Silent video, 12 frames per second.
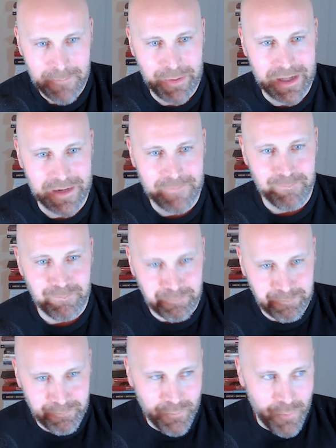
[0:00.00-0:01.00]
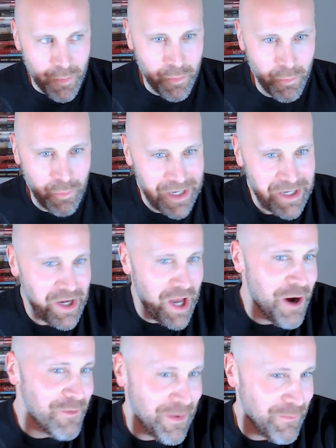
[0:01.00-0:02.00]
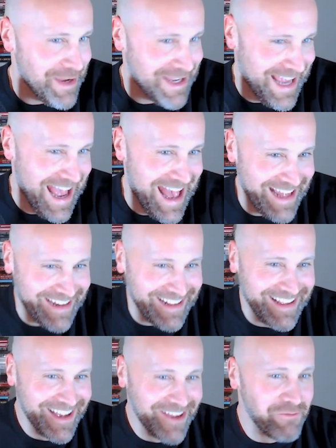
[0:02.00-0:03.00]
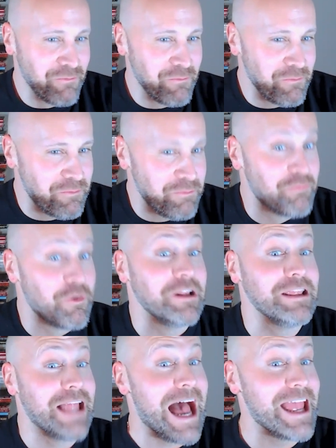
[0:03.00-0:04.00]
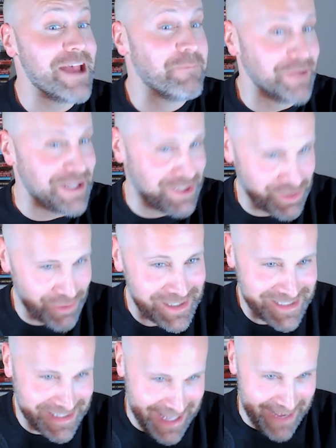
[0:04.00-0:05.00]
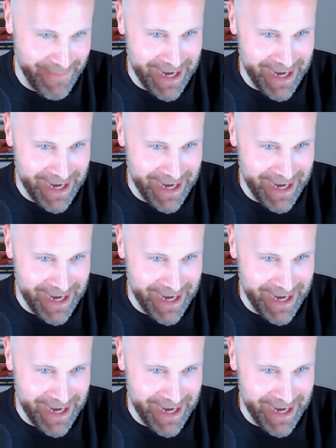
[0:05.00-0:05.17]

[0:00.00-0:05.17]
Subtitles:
But we know that we can't reliably trust them